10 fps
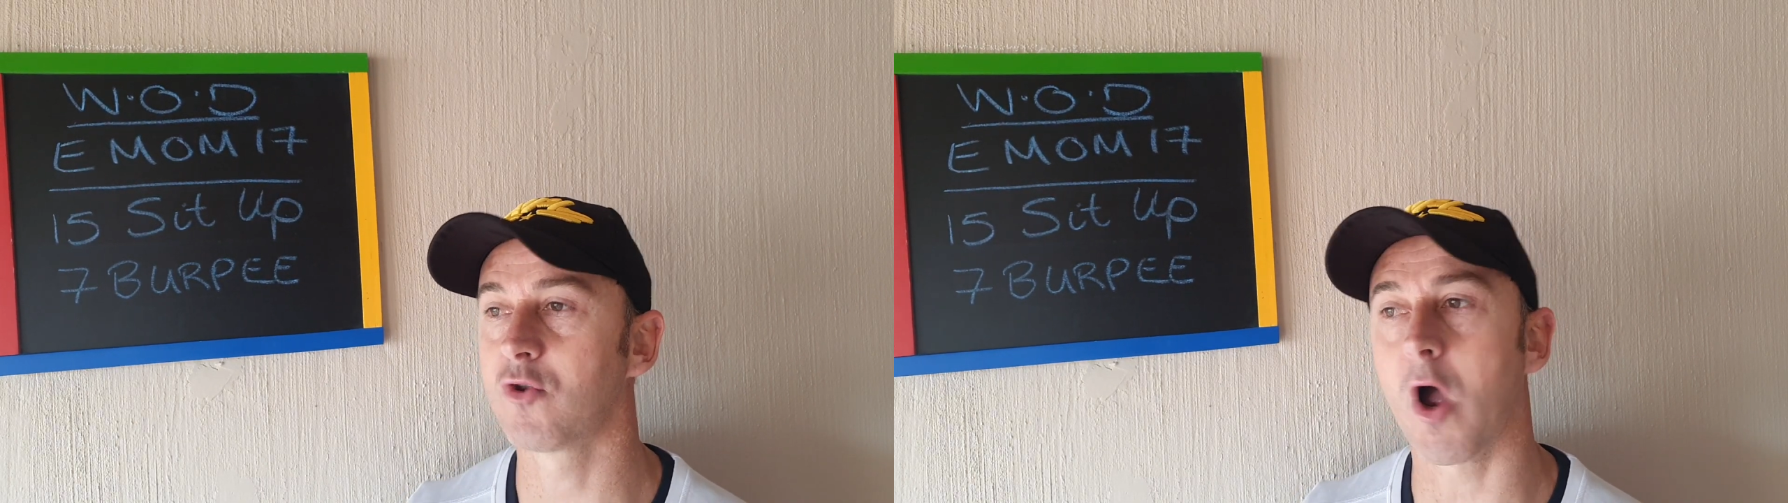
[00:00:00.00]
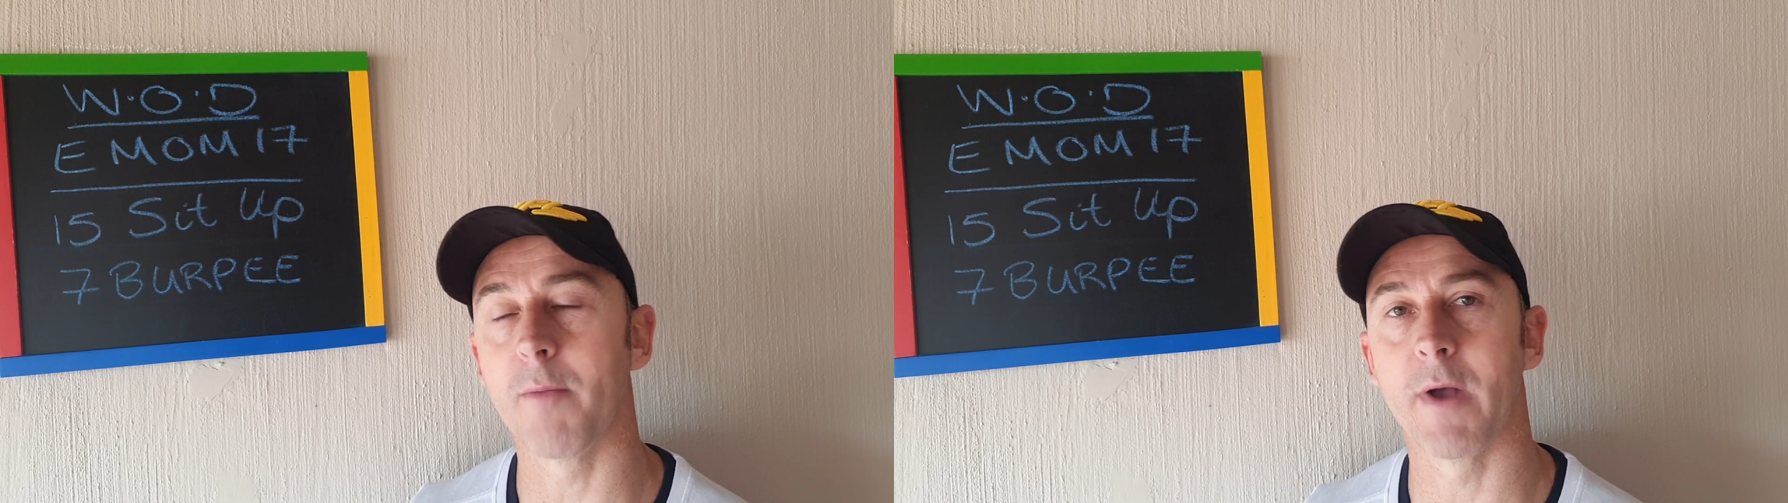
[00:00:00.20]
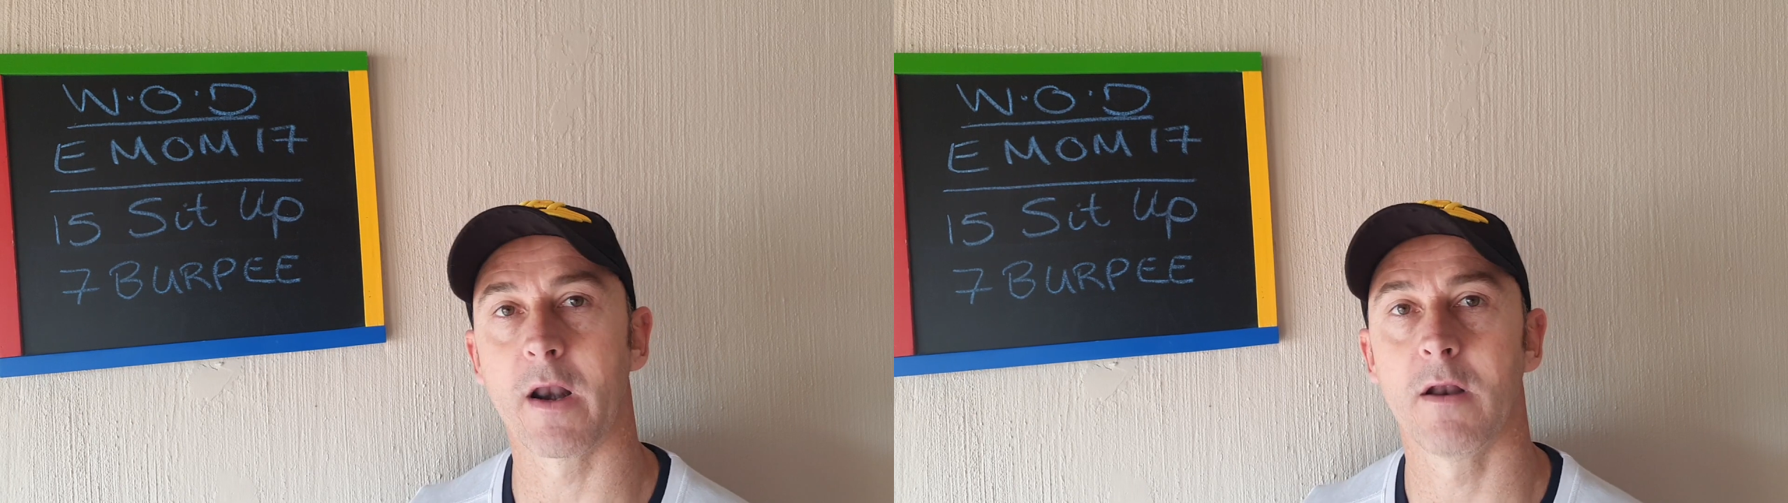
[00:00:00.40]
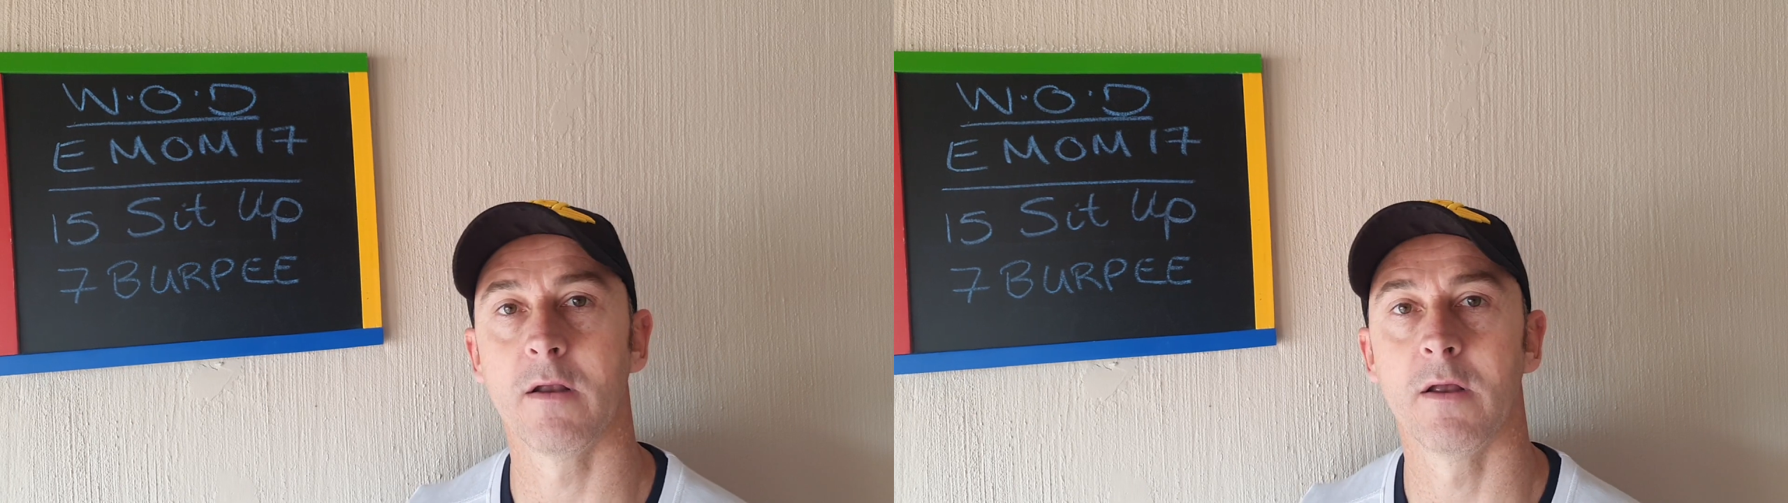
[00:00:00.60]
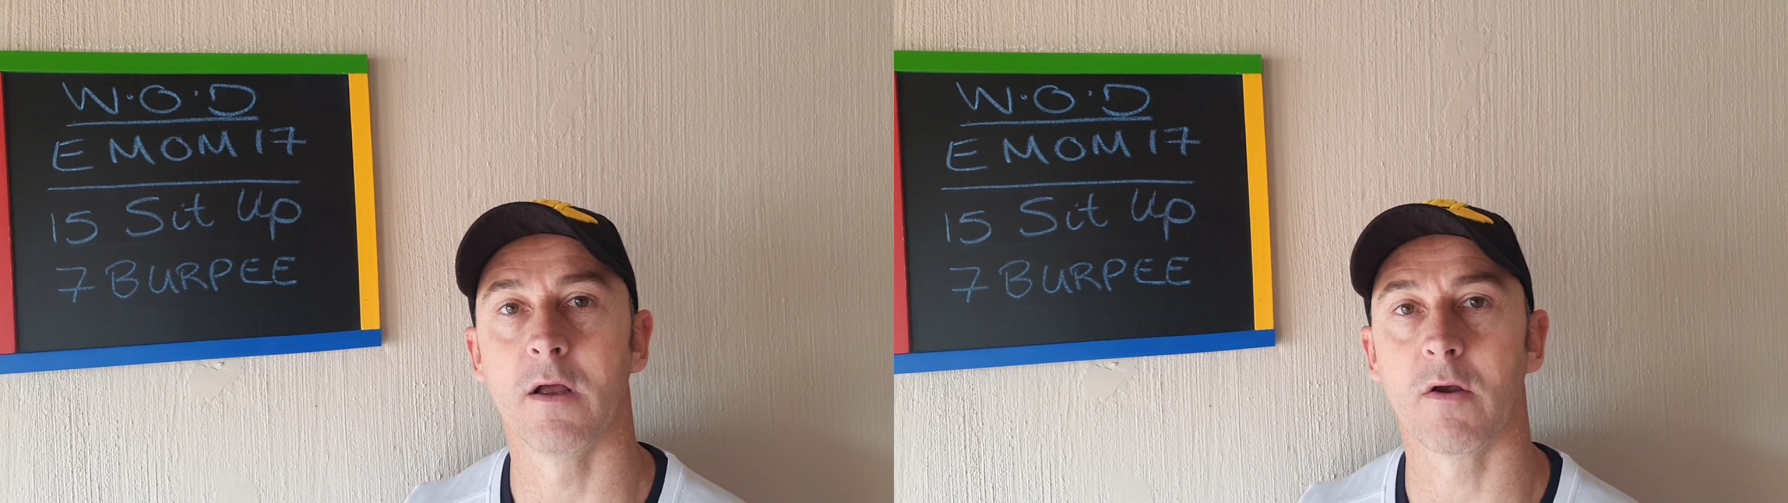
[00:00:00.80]
timer.
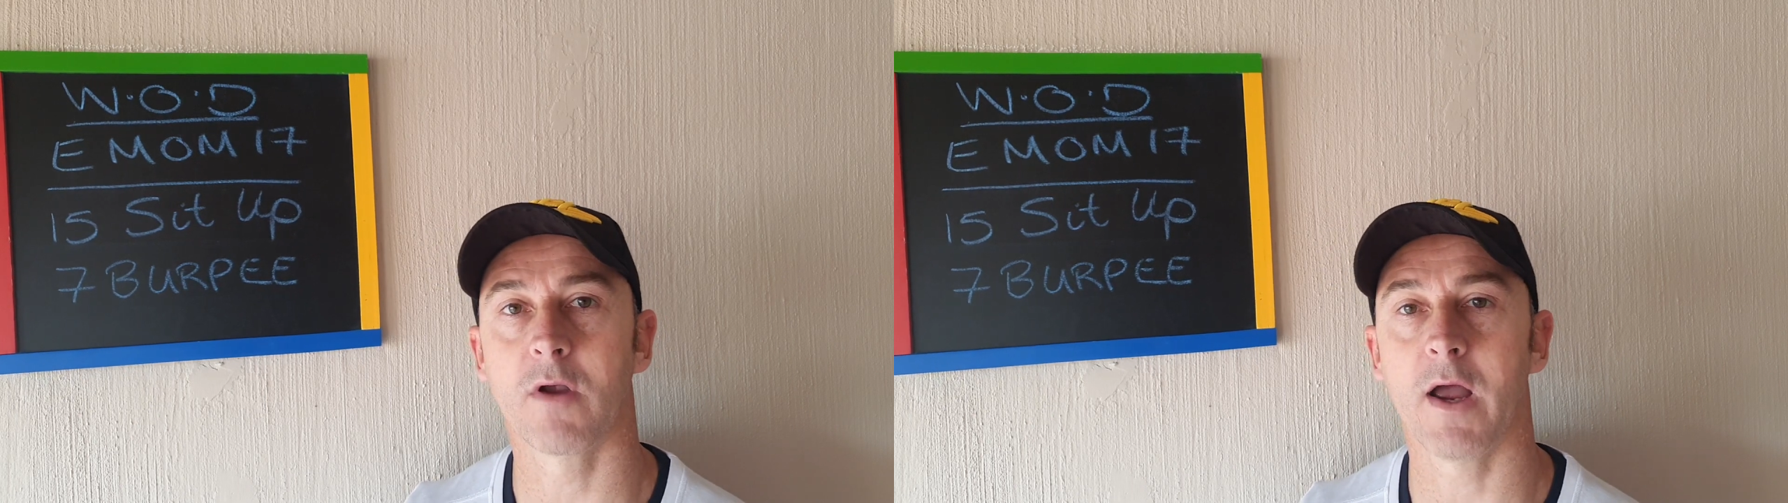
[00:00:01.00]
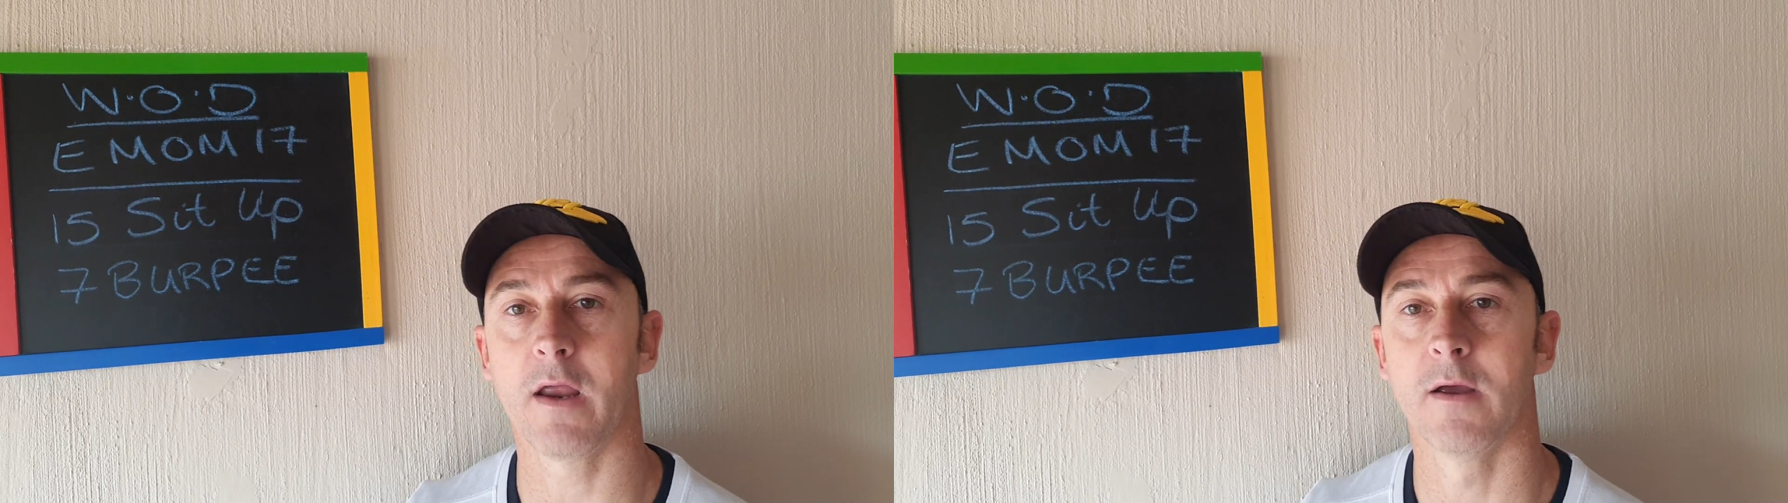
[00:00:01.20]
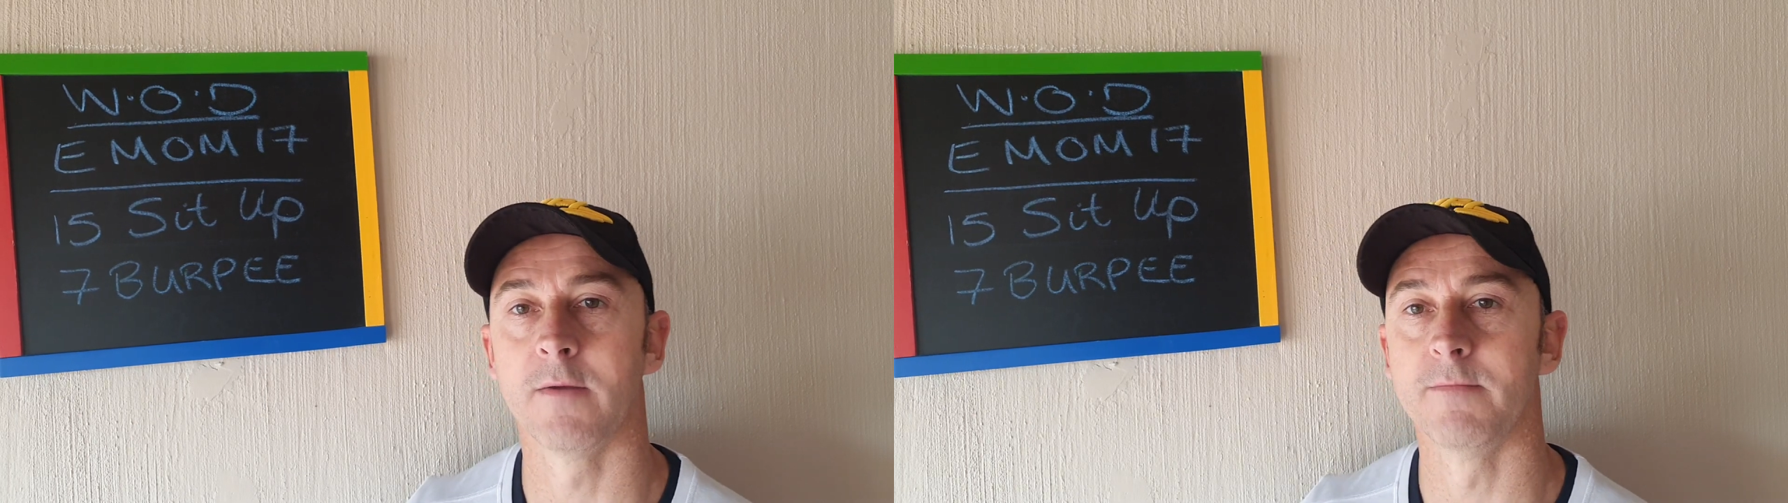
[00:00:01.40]
Okay.